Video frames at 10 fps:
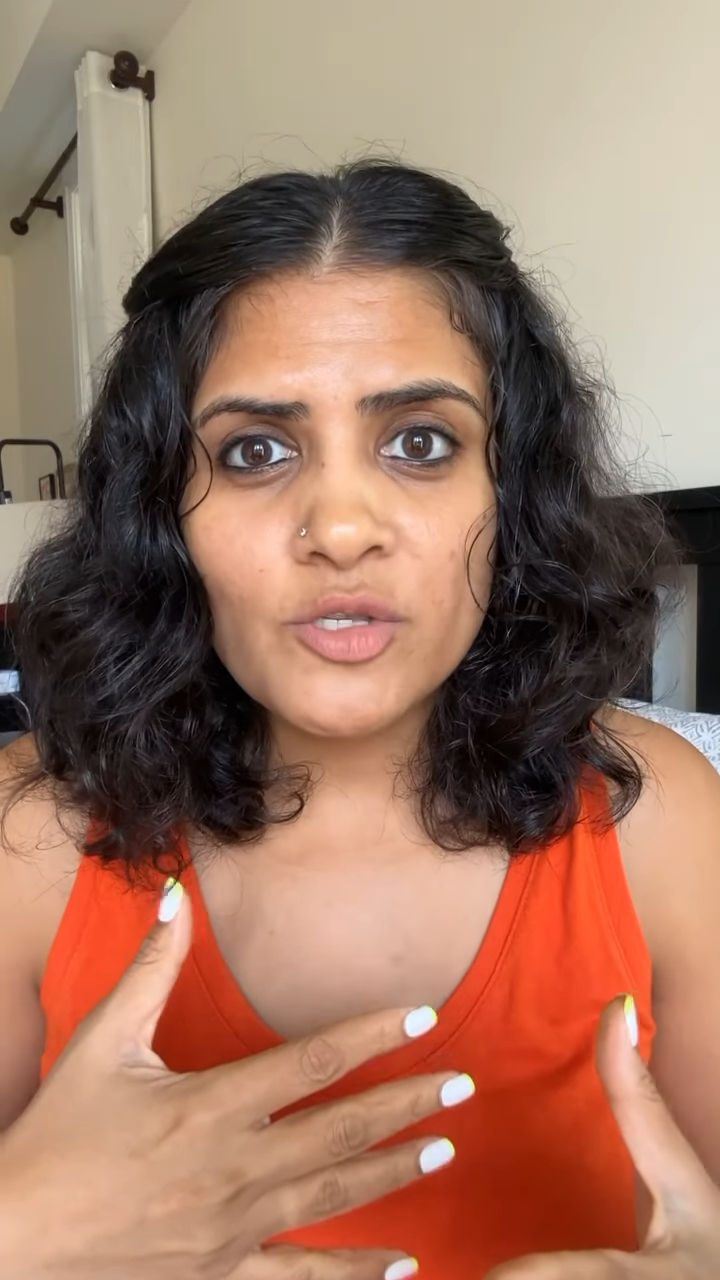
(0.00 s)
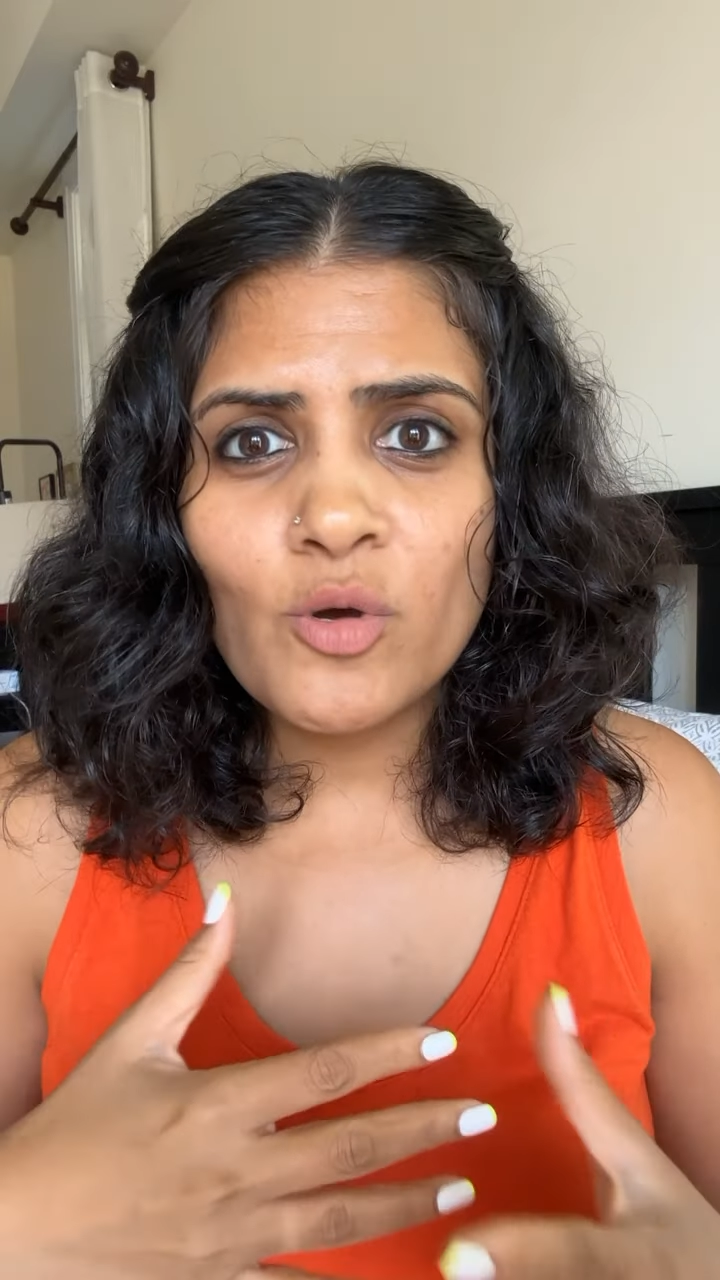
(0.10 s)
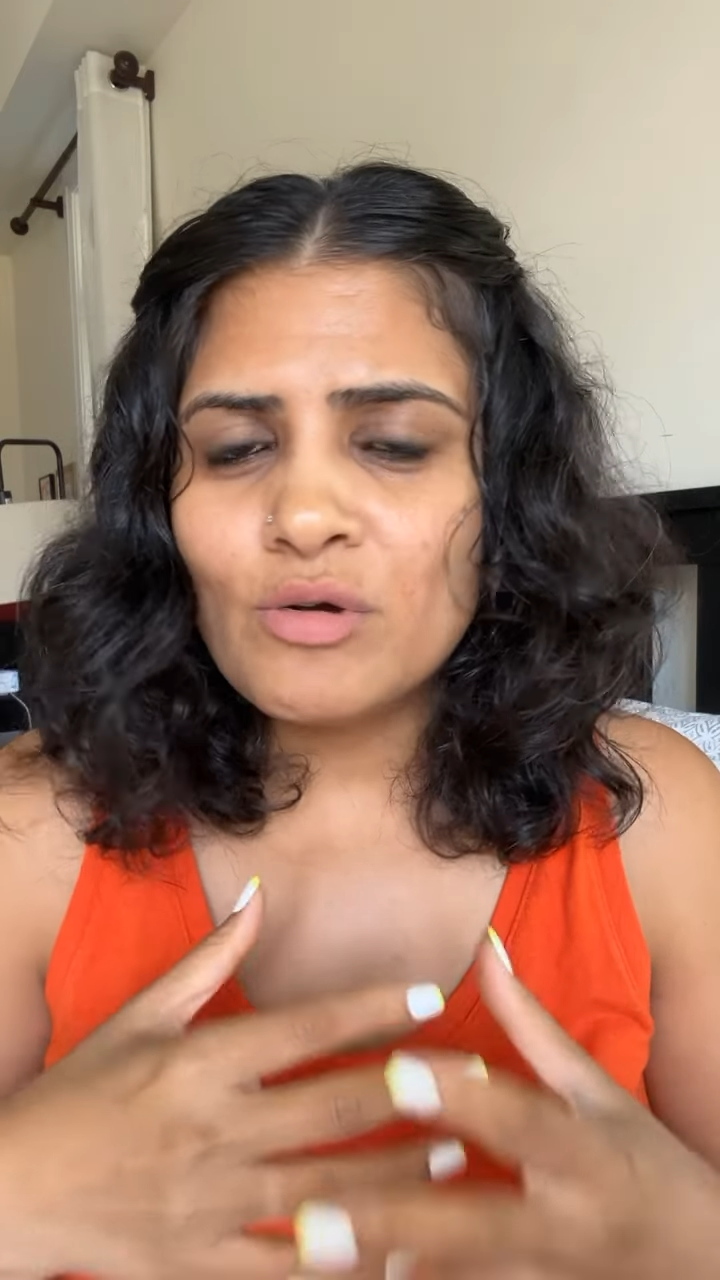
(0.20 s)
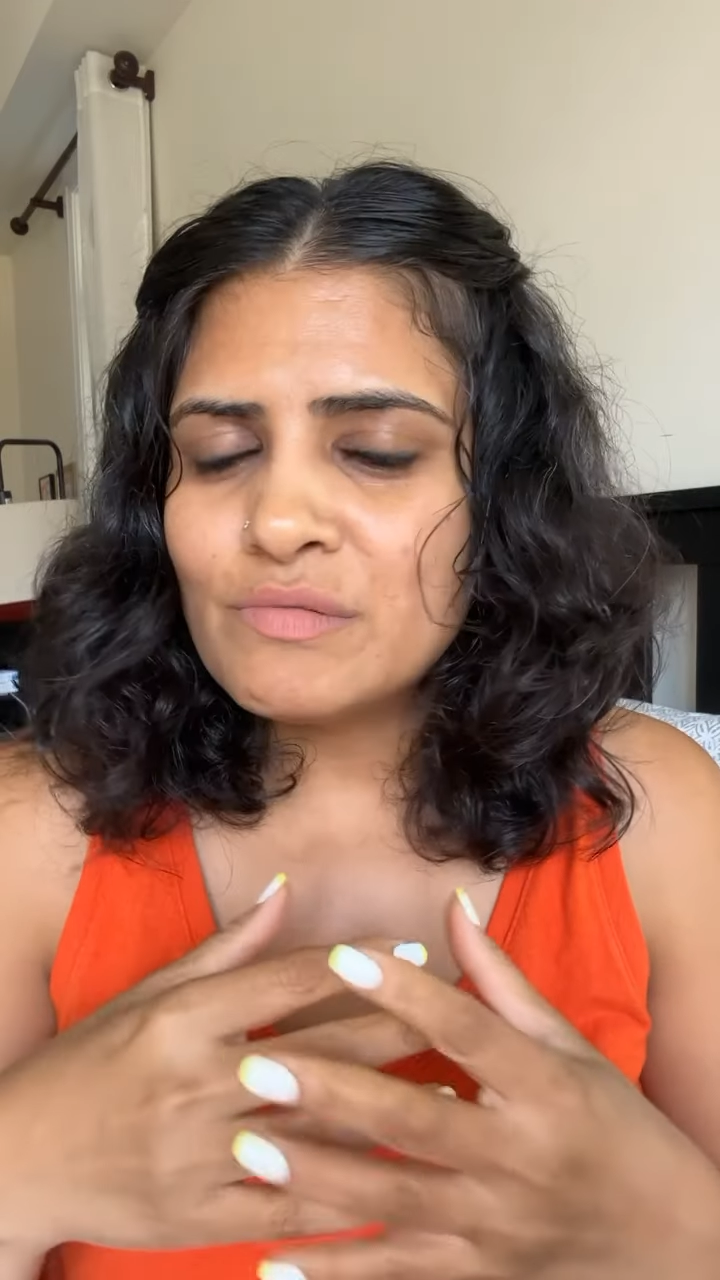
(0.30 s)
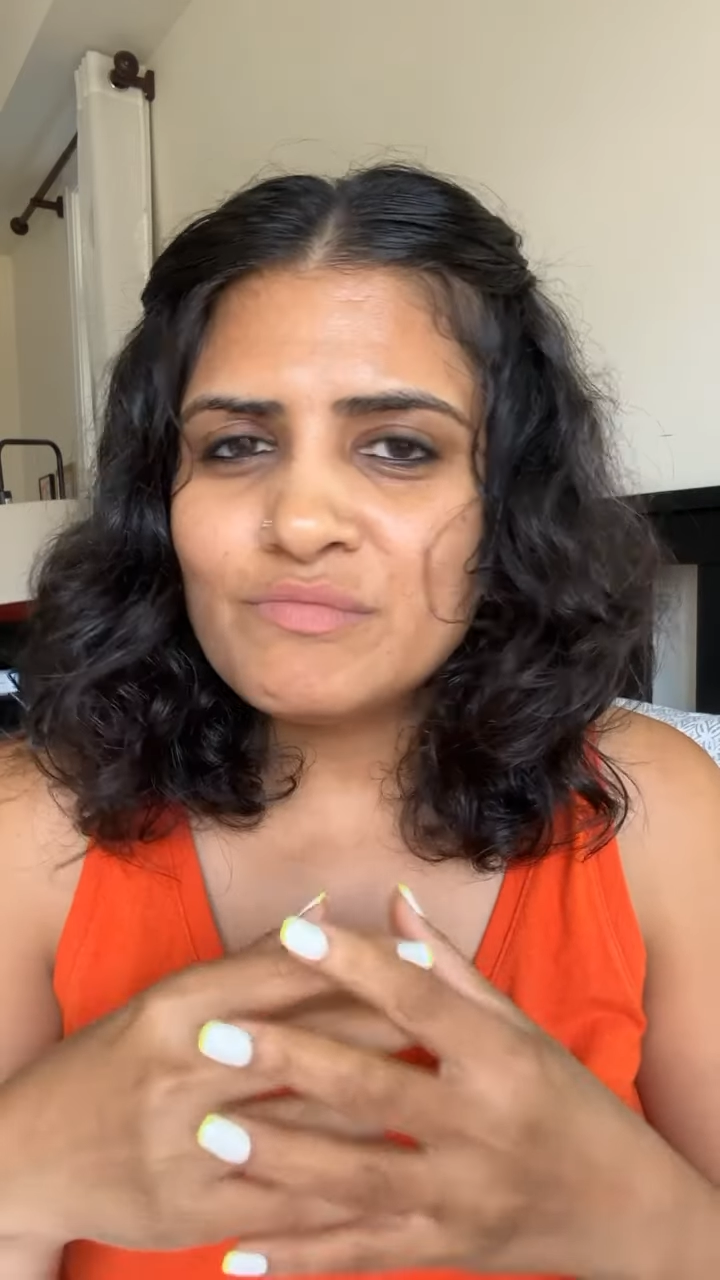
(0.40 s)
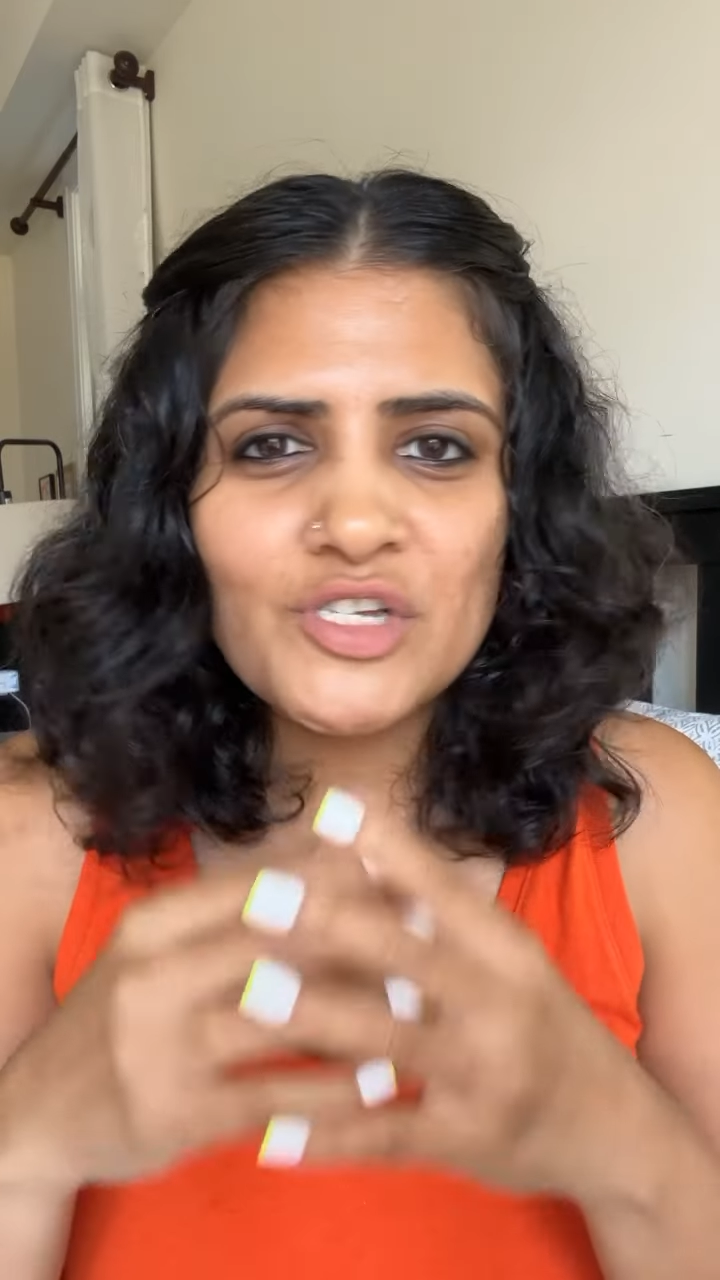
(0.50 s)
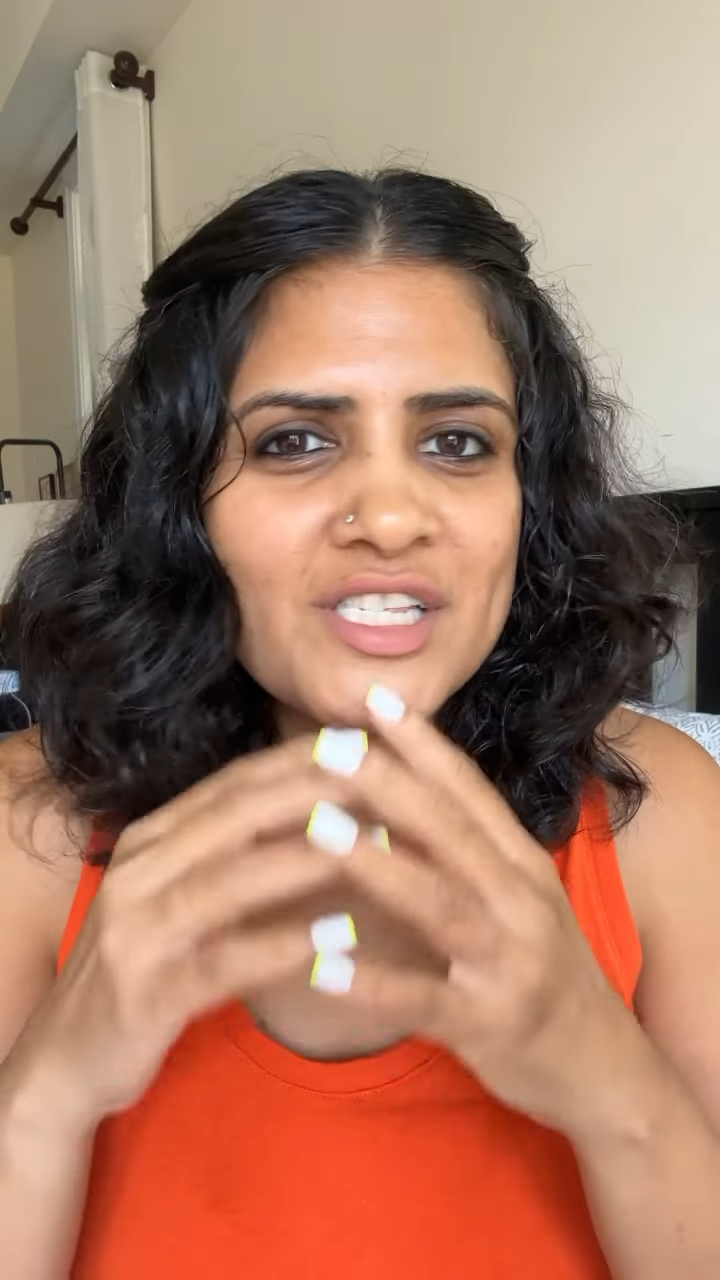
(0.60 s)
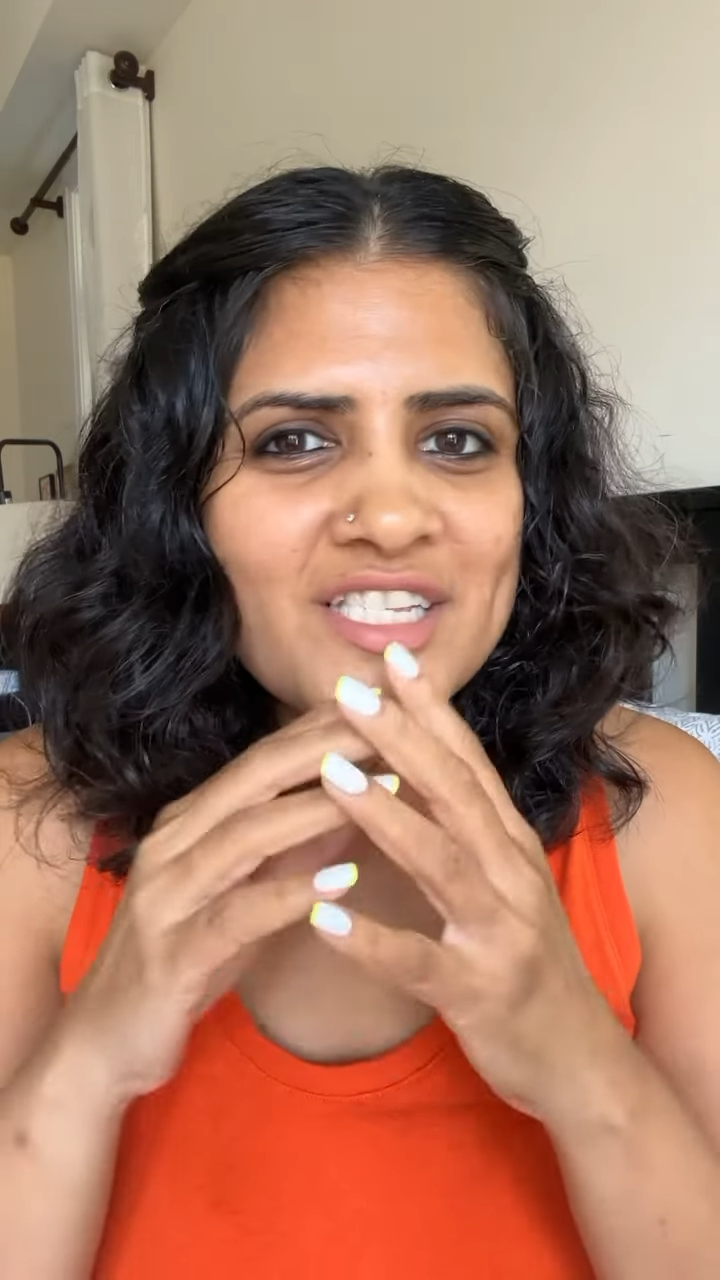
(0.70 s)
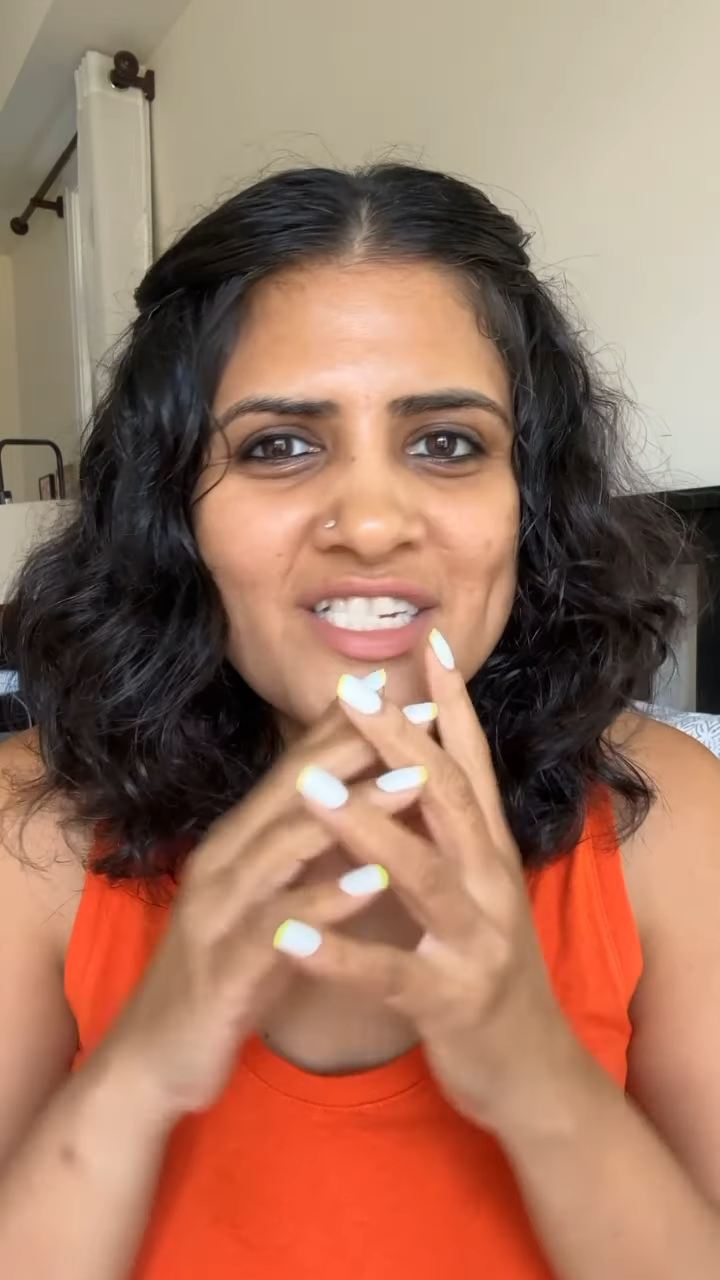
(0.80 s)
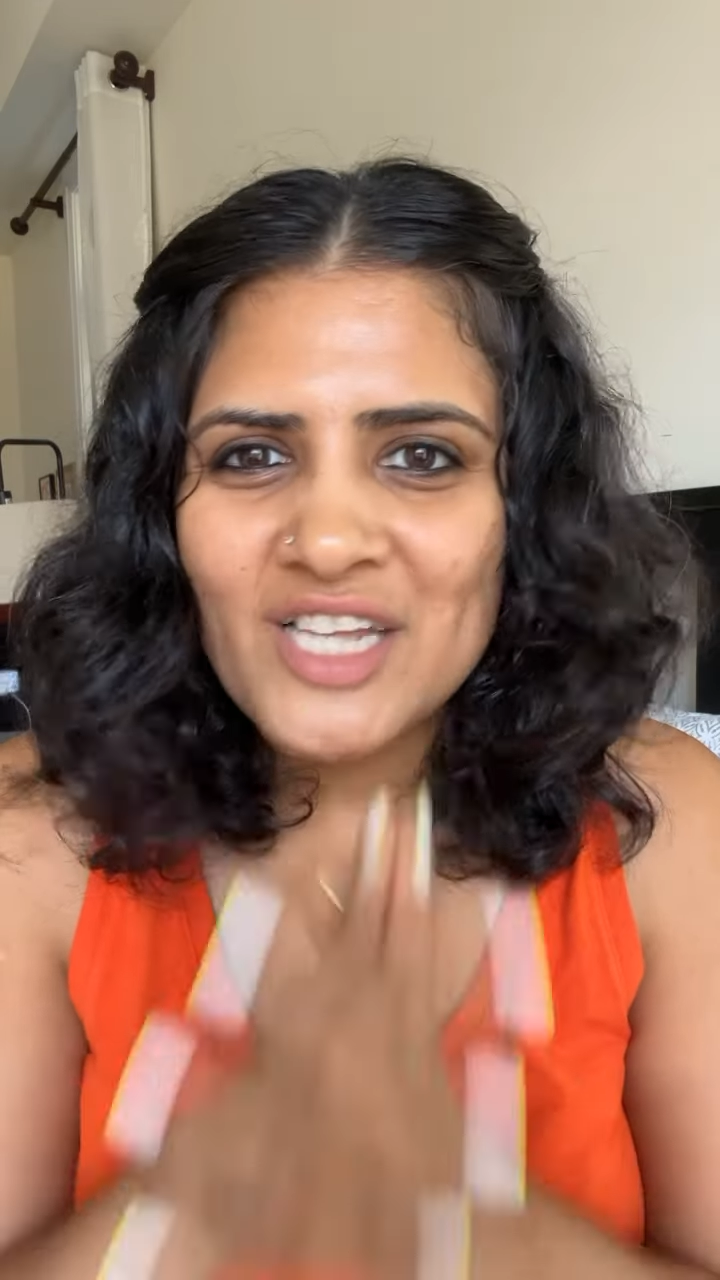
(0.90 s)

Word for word: So just